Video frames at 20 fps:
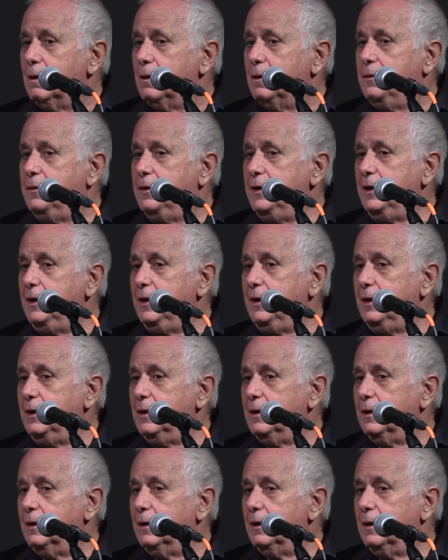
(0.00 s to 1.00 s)

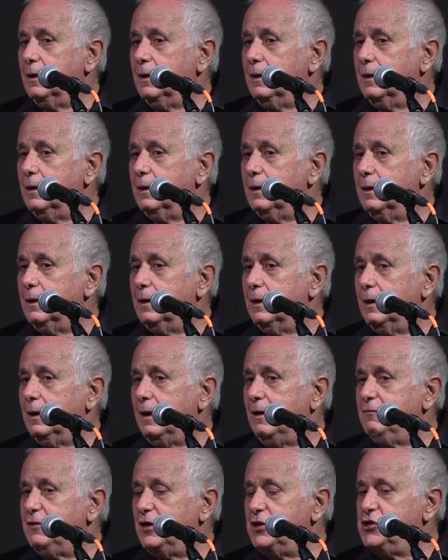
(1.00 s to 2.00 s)
The
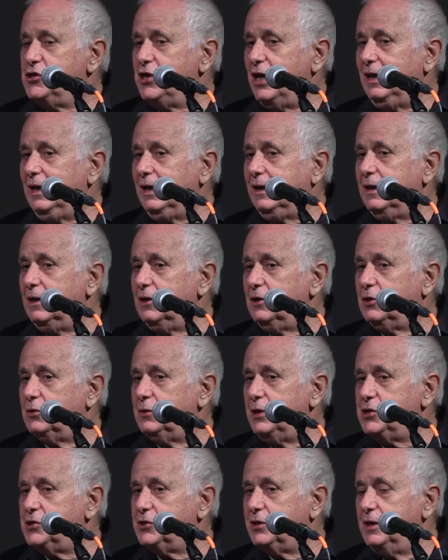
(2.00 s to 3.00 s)
evangelical
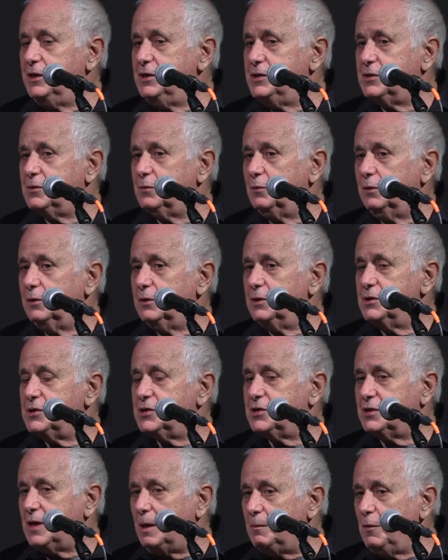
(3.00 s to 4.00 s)
Christians,
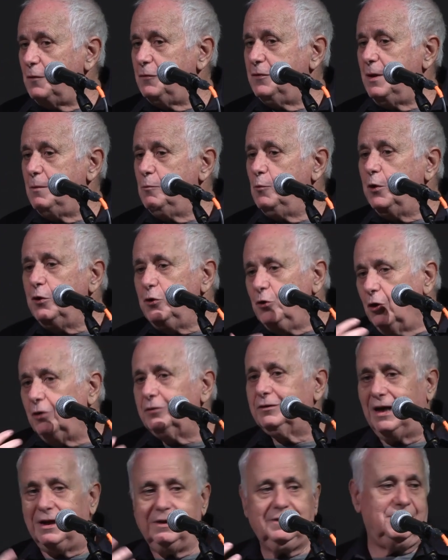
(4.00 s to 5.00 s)
some of them were
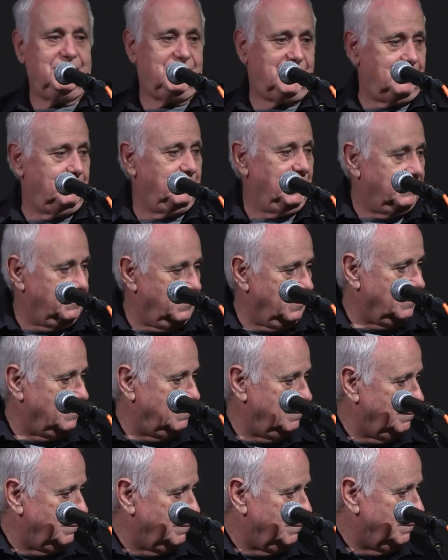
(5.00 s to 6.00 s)
not anti-Semitic.
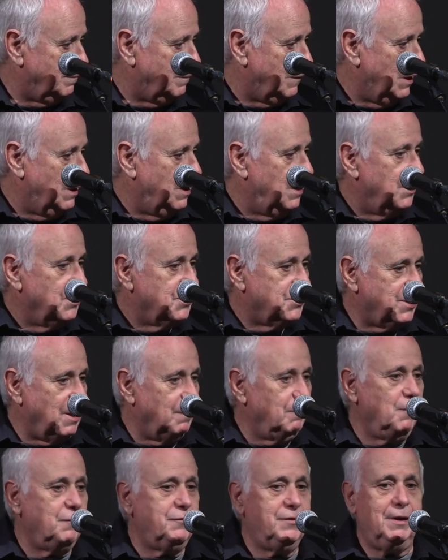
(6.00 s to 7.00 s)

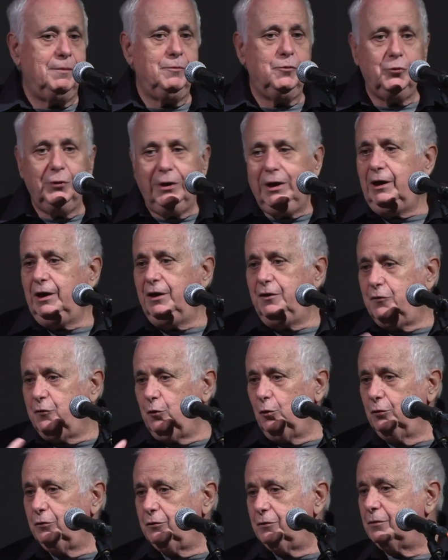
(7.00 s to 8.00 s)
Some of them really
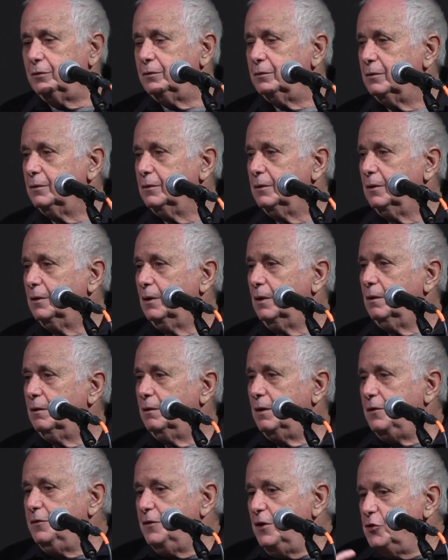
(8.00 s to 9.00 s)
thought
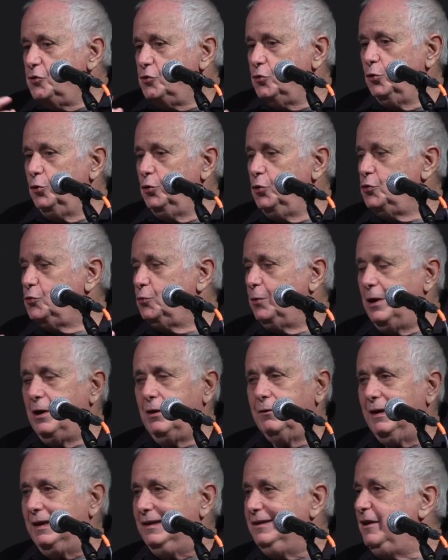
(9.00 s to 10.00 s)
that the Jews
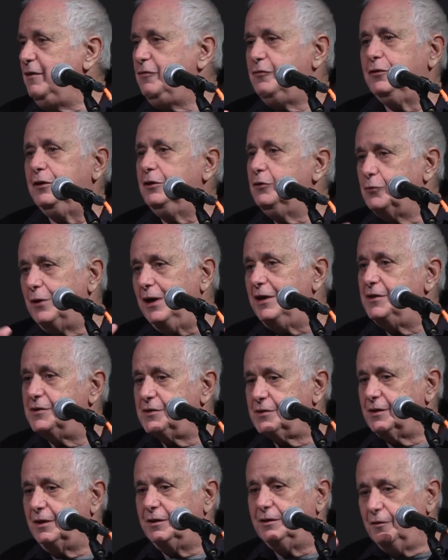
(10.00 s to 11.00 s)
were a different
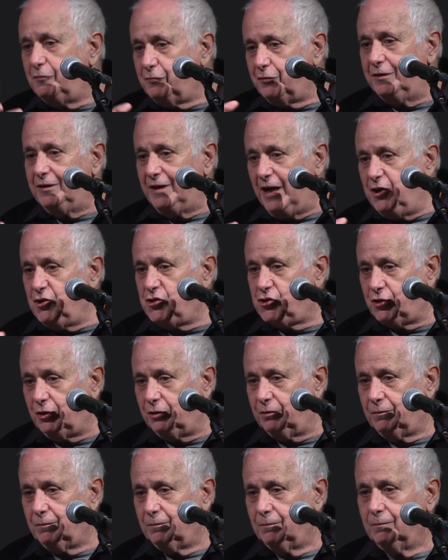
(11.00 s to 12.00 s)
race, a different
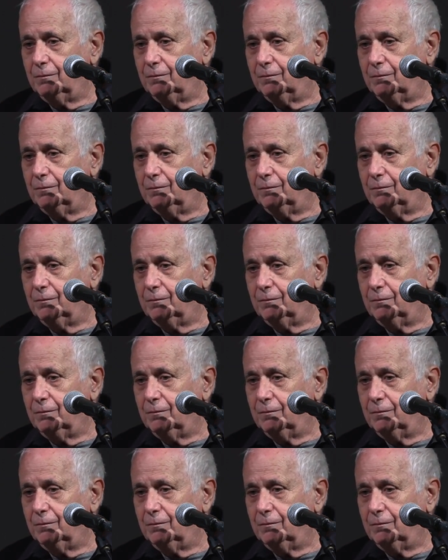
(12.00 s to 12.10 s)
nation,